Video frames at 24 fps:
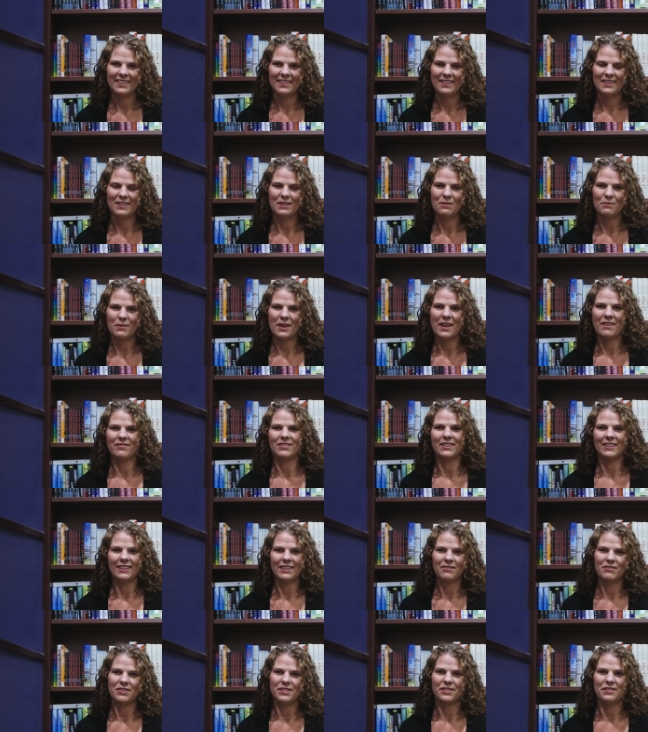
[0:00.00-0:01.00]
we have to
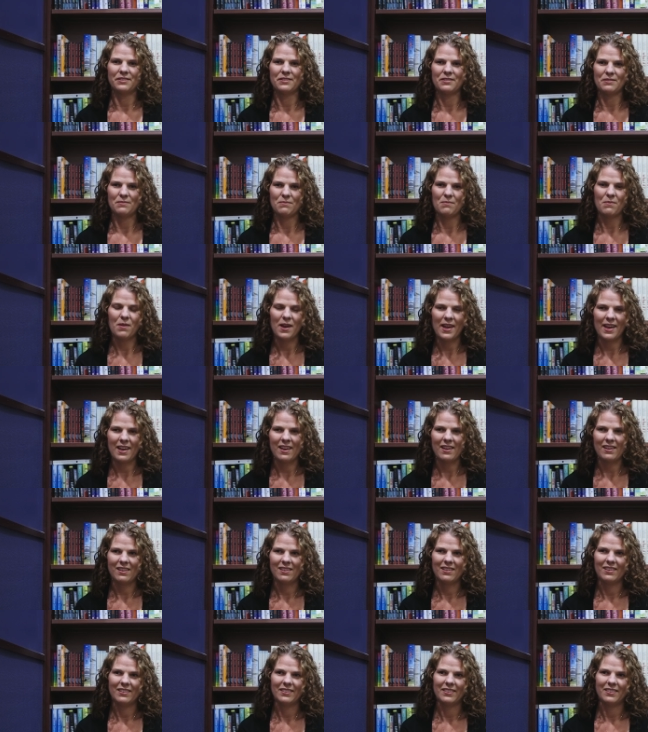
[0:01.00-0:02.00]
live a certain
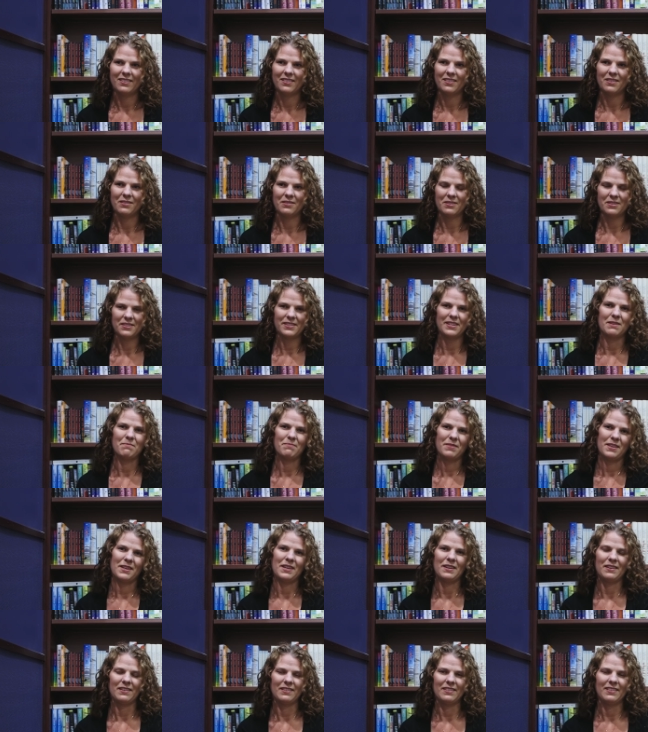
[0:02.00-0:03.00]
way or
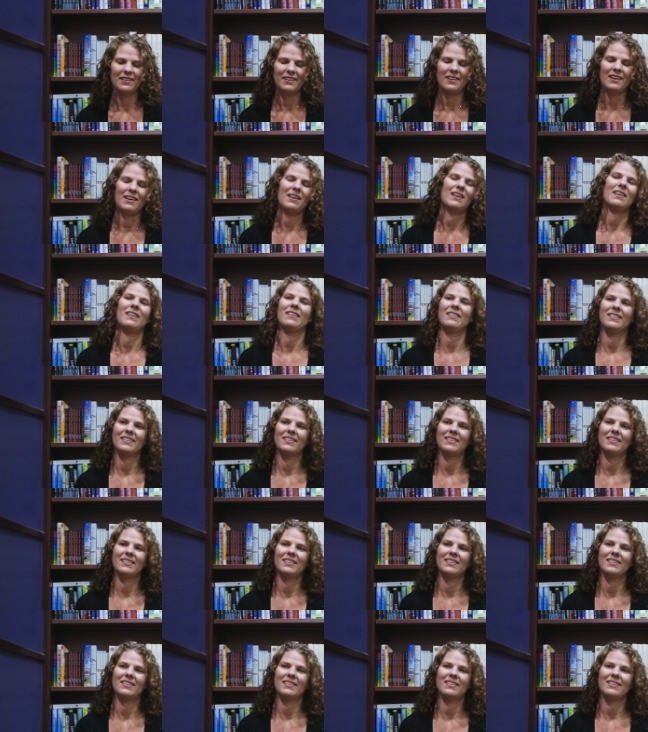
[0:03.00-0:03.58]
something. Yeah.